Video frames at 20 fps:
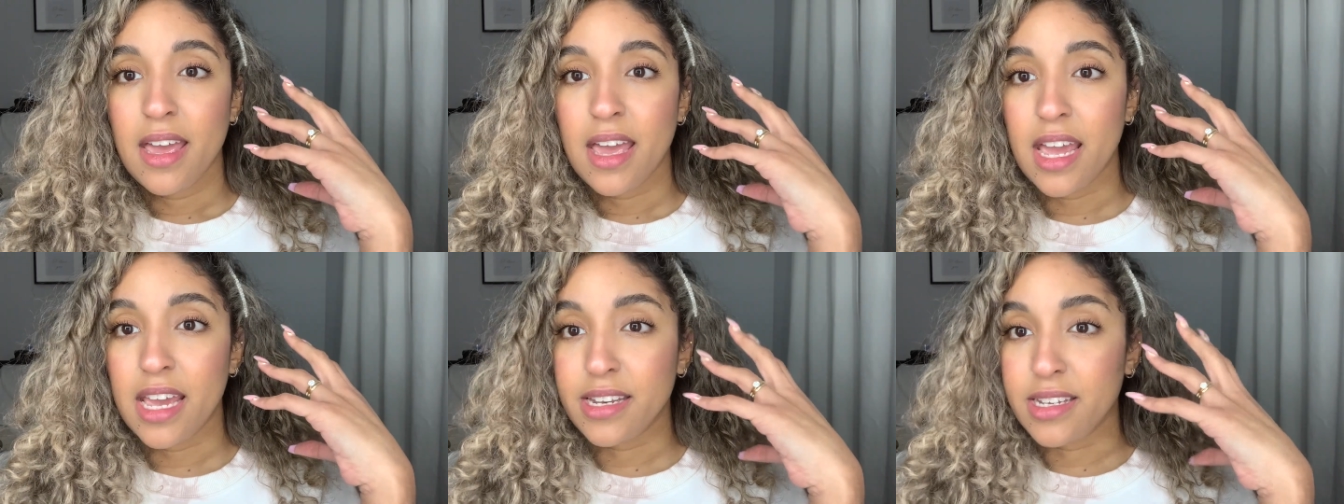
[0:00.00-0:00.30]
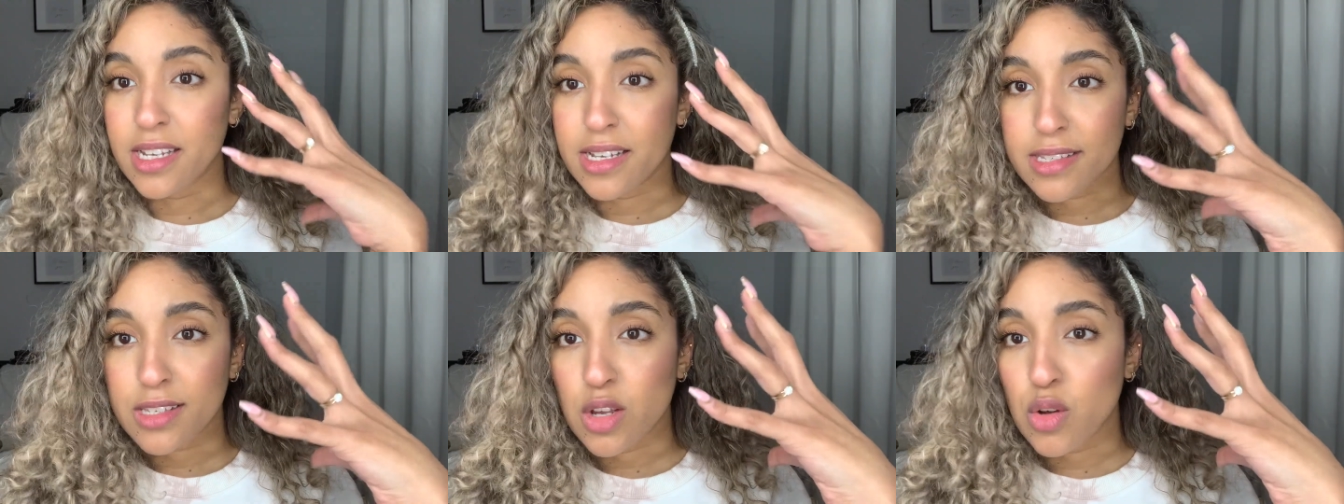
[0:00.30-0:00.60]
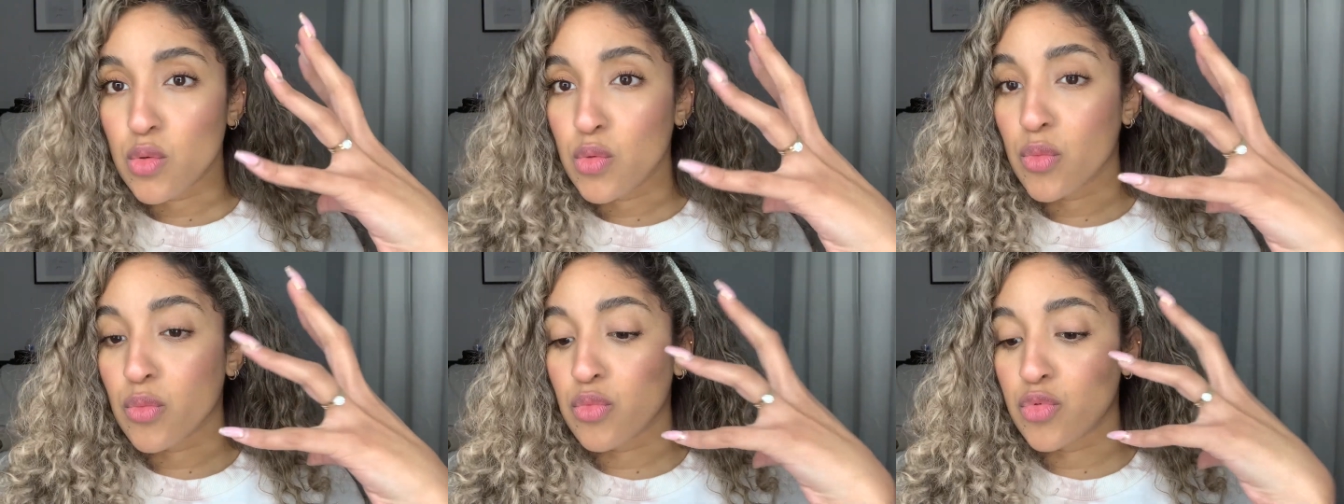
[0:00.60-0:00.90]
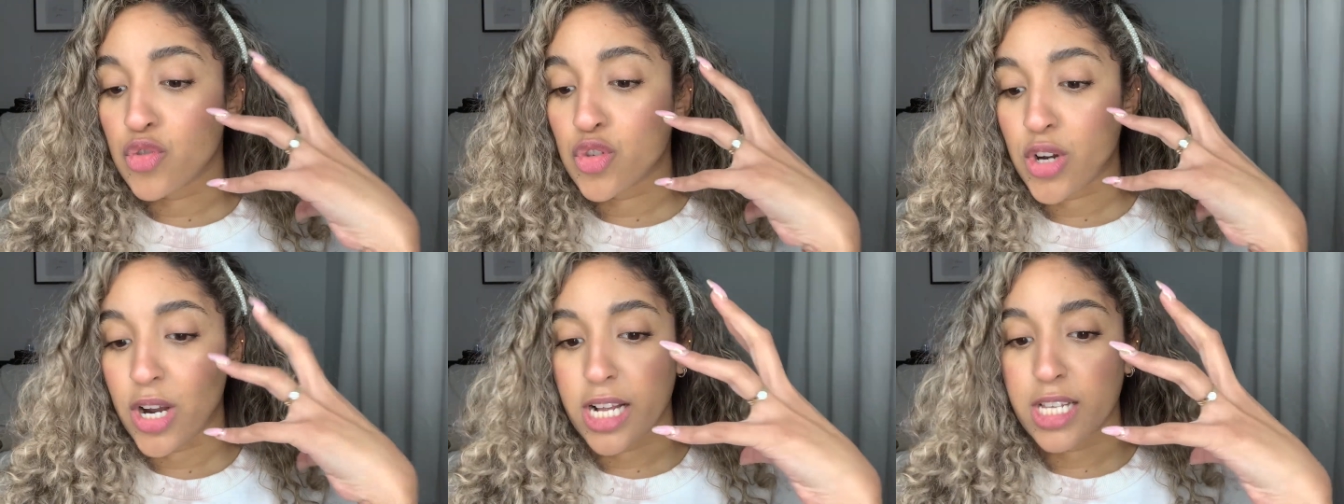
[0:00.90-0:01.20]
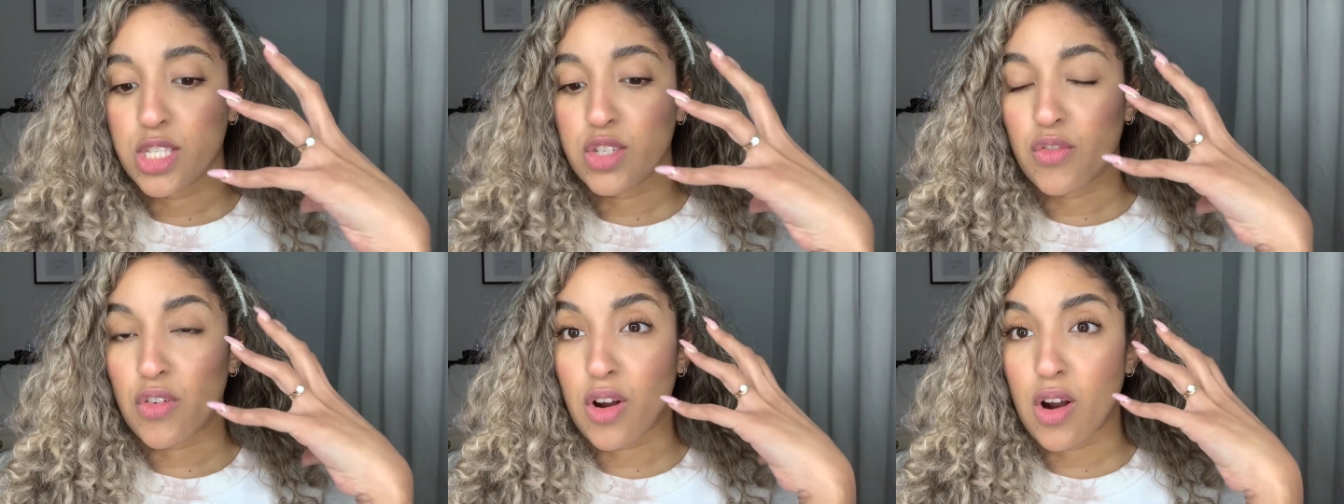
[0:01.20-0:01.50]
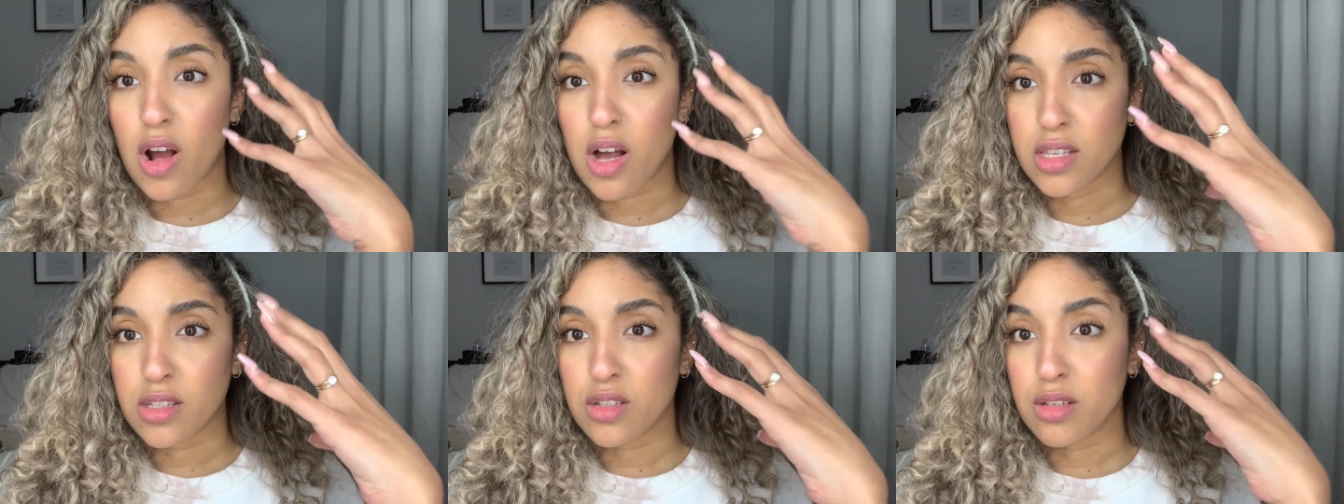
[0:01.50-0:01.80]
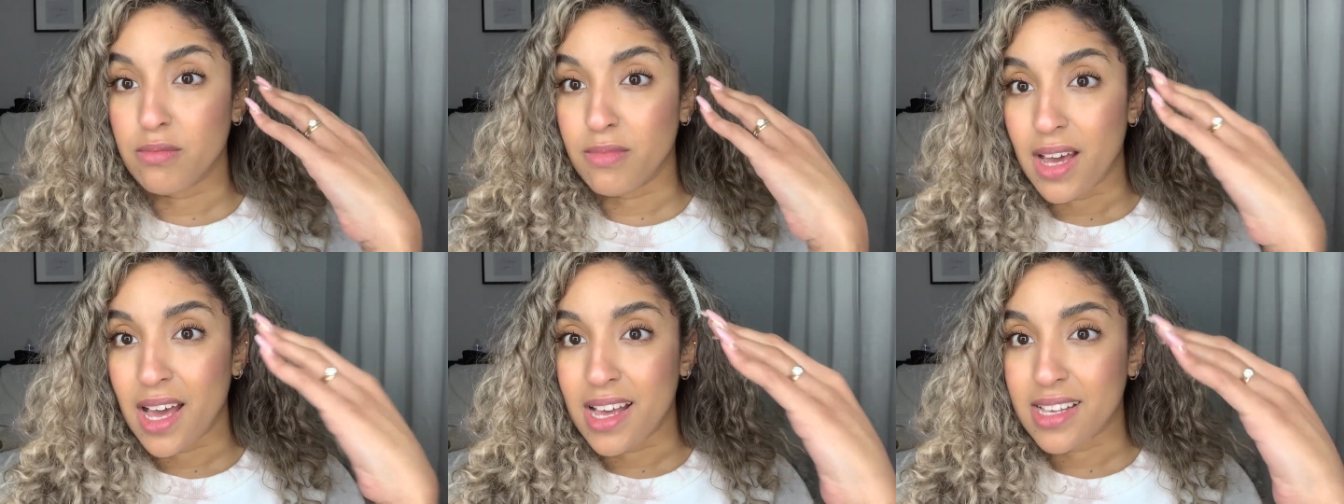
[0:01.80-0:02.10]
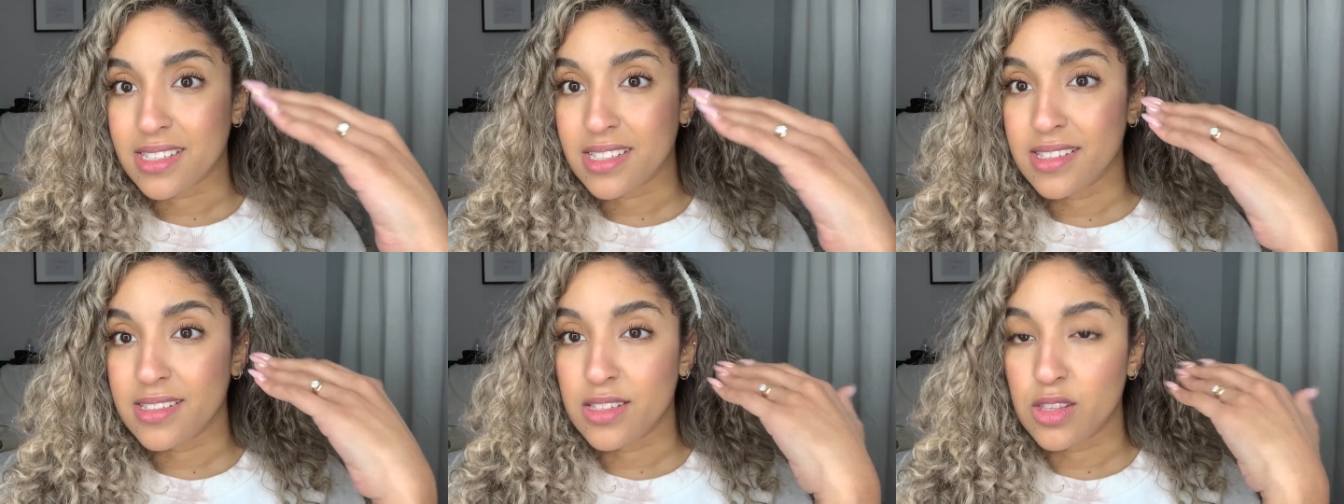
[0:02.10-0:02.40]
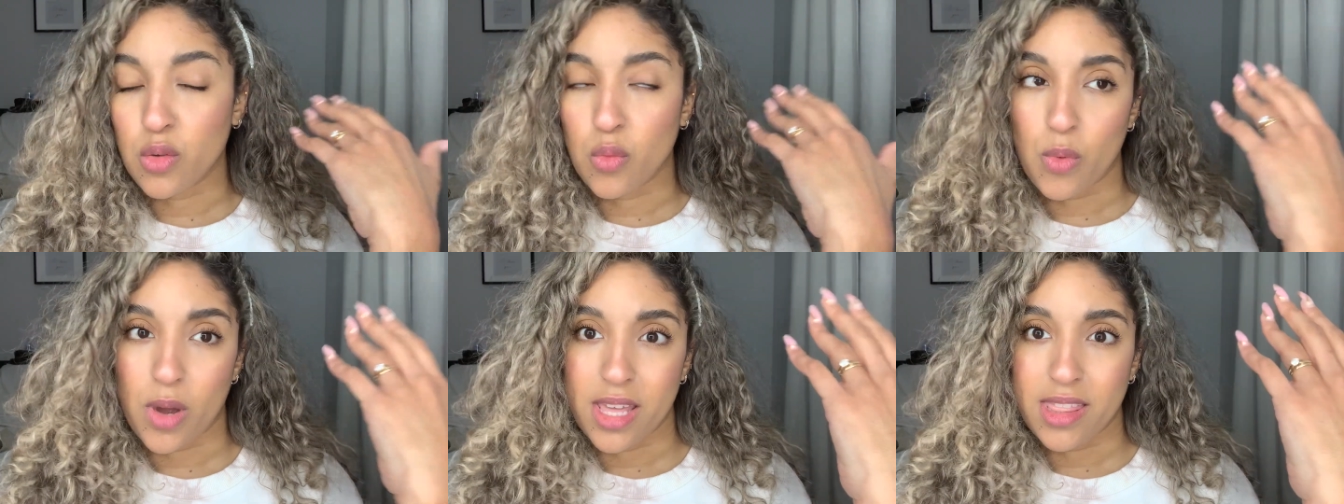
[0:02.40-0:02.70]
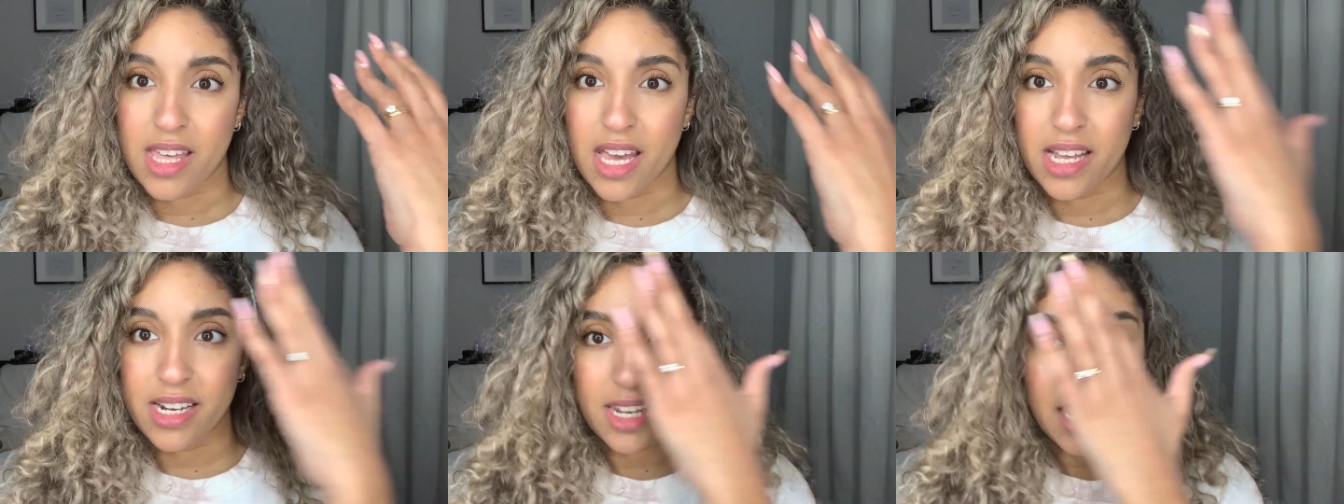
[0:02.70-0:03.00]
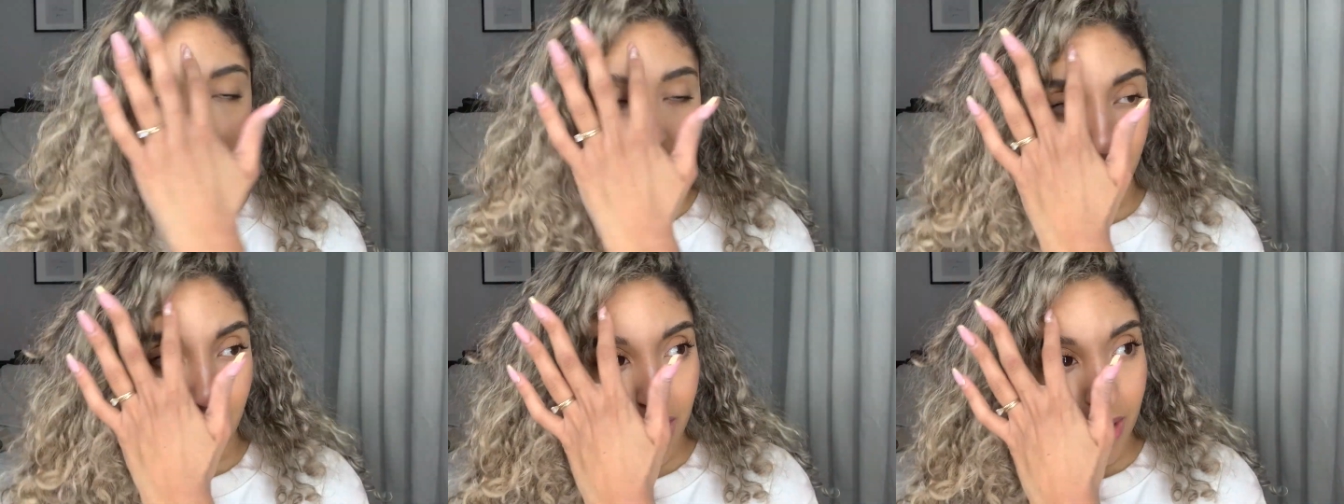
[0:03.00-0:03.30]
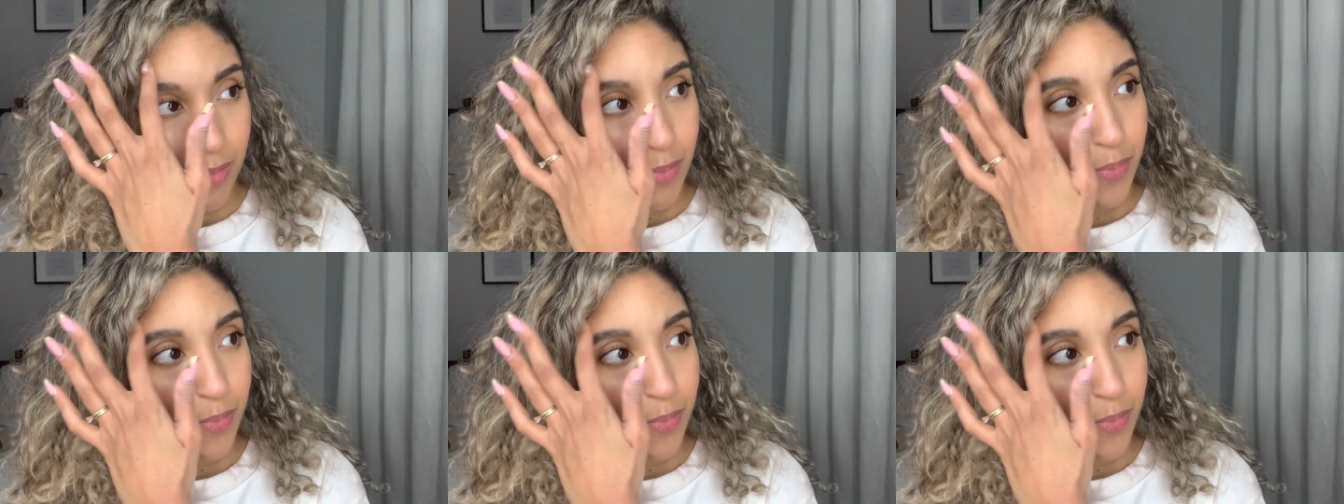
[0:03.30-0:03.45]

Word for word: it doesn't transfer onto masks the way that like